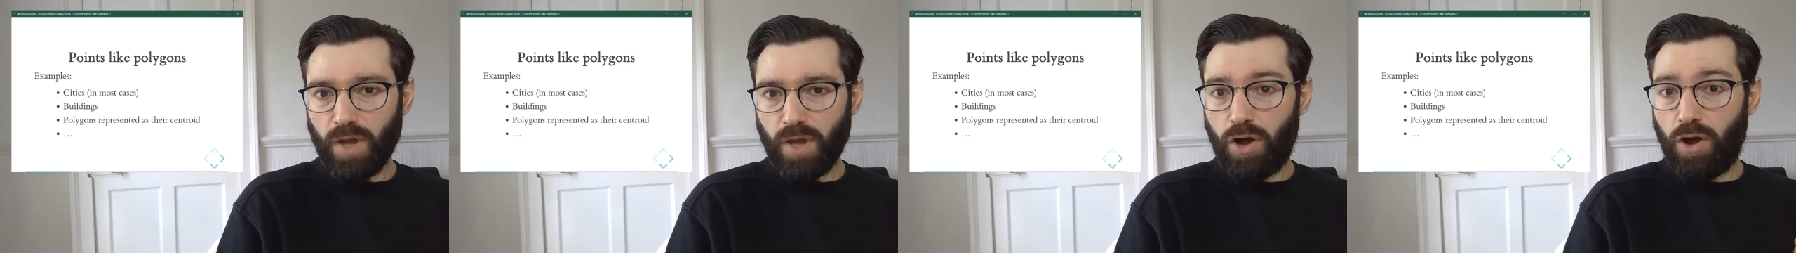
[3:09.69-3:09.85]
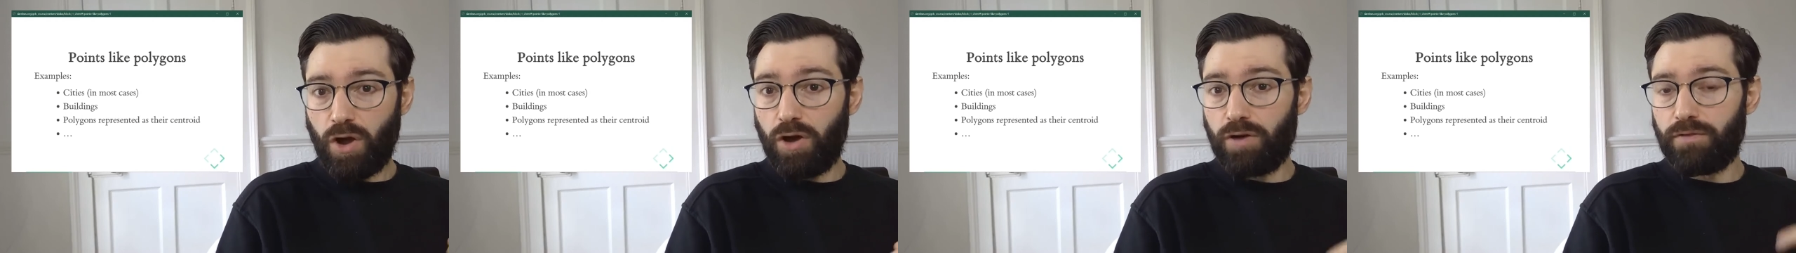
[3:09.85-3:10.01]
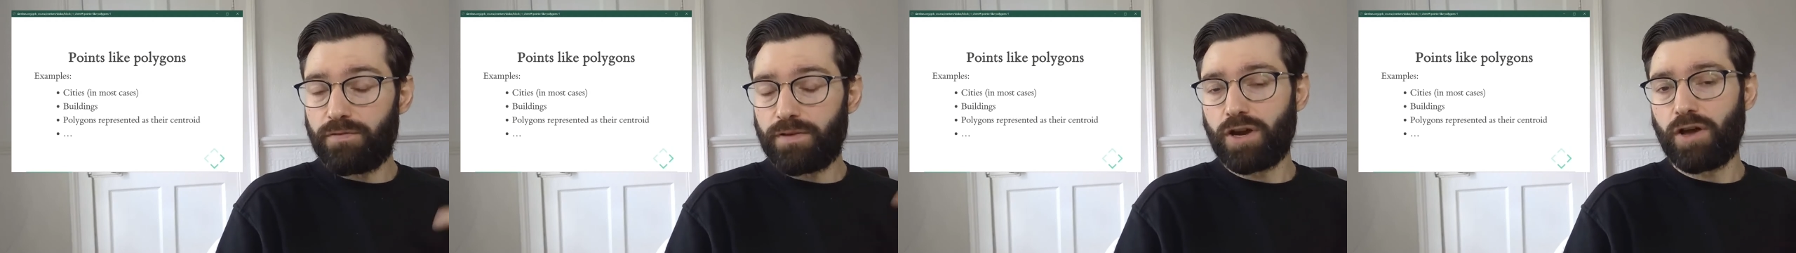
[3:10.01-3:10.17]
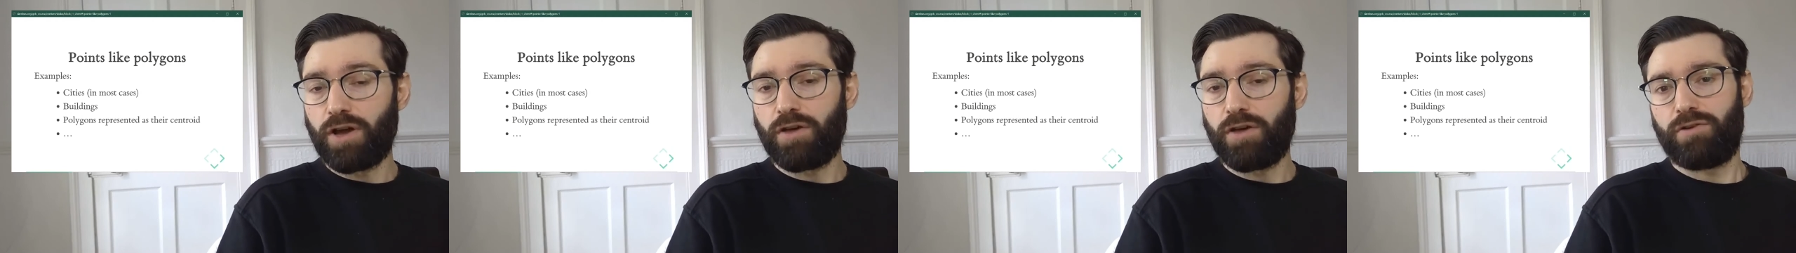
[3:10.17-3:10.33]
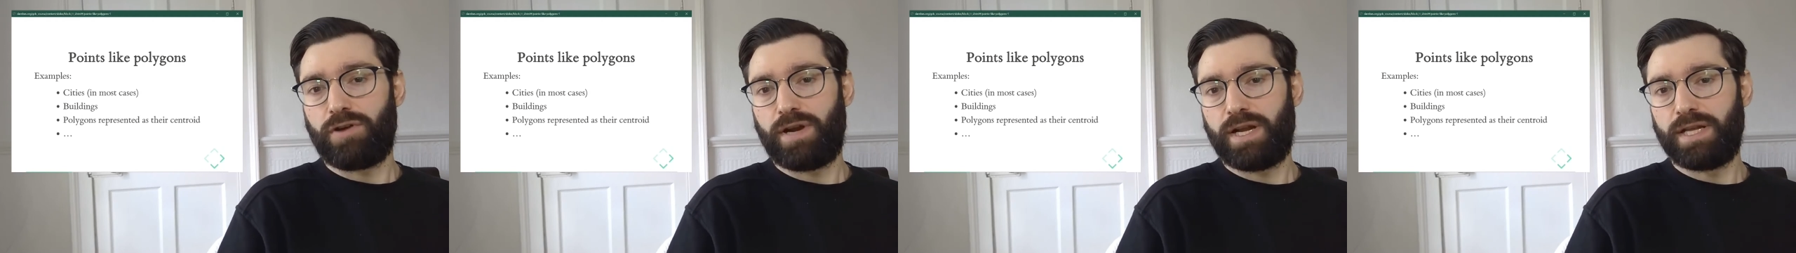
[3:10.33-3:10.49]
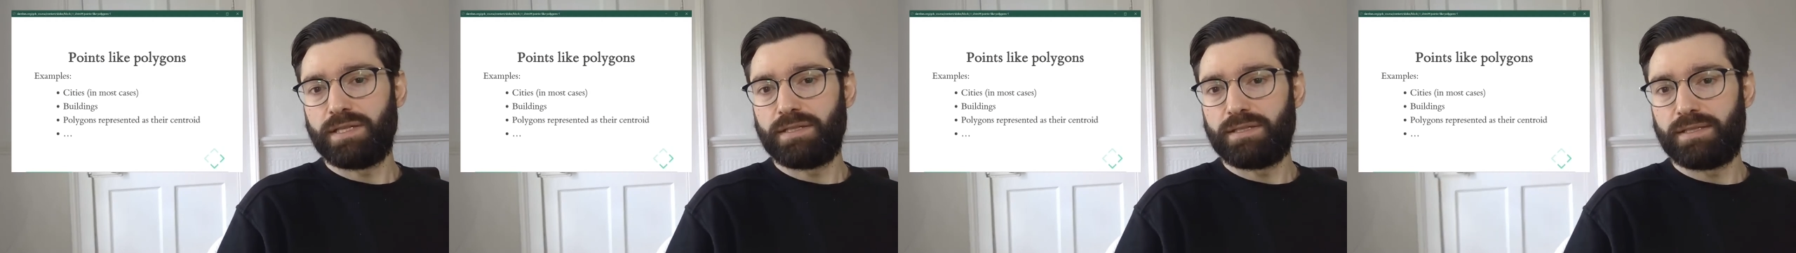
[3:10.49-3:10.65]
of another
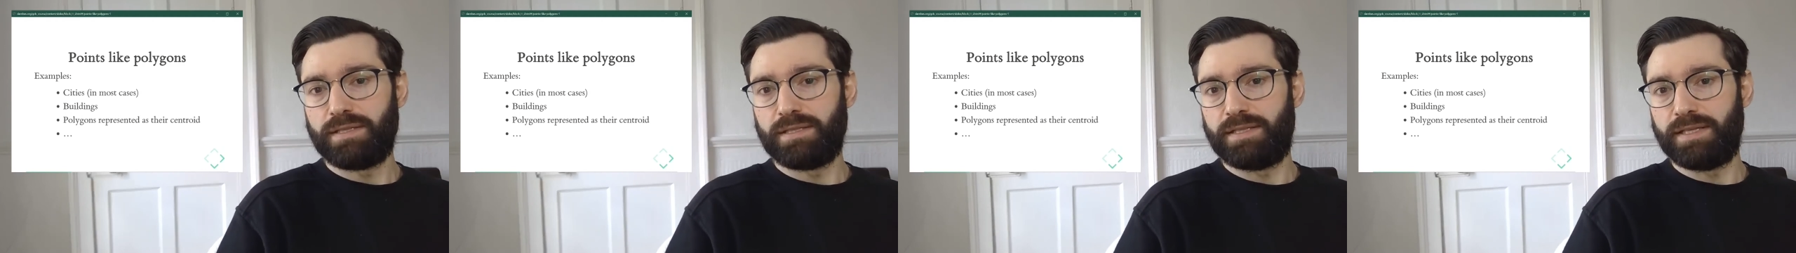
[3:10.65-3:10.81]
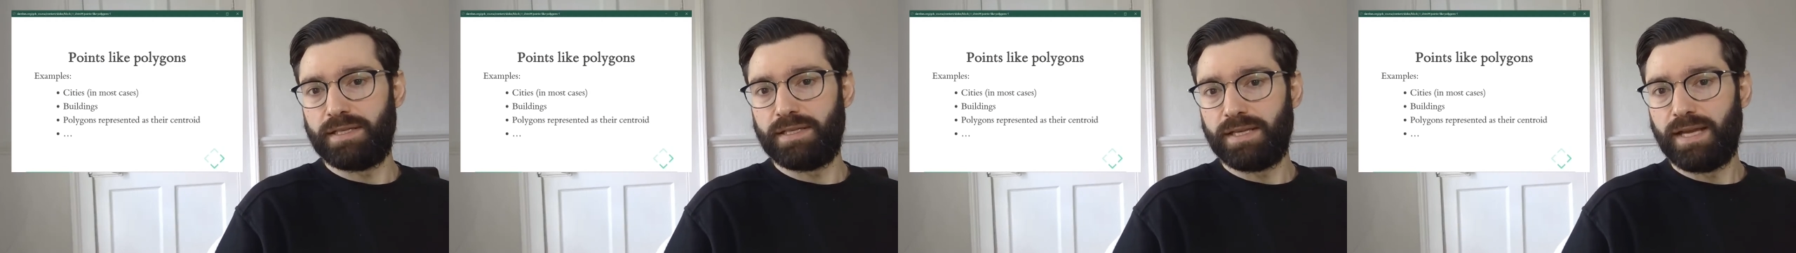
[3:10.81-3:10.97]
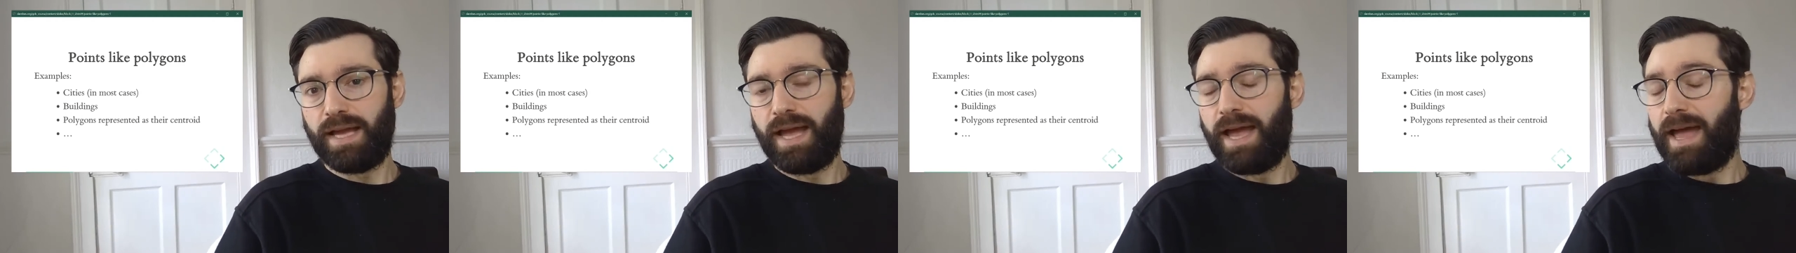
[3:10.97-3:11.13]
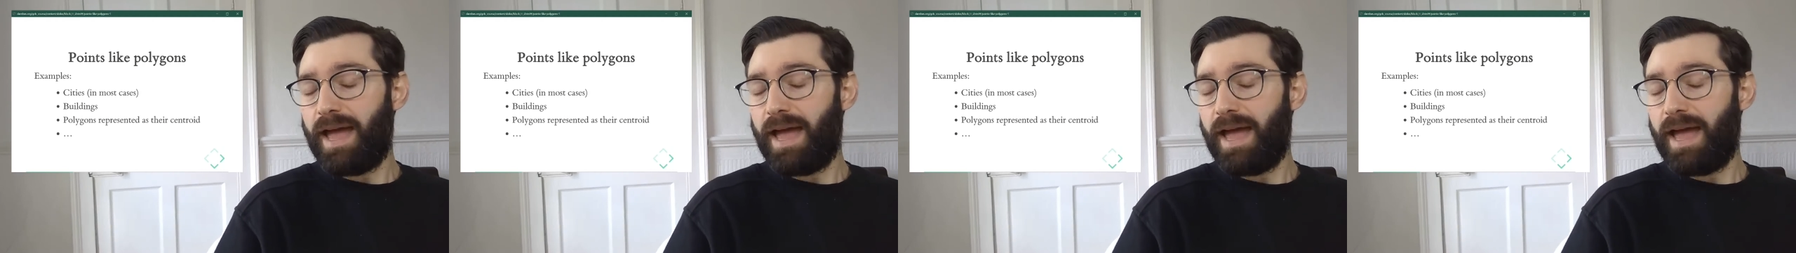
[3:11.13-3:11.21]
entity.